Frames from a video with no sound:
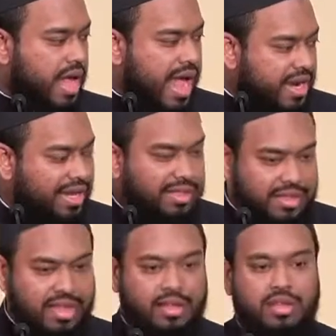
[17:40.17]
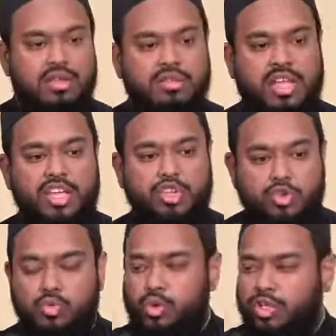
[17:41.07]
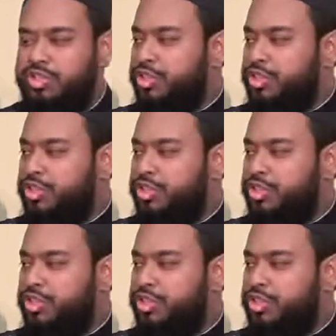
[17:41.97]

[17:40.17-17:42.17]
Anything that you wish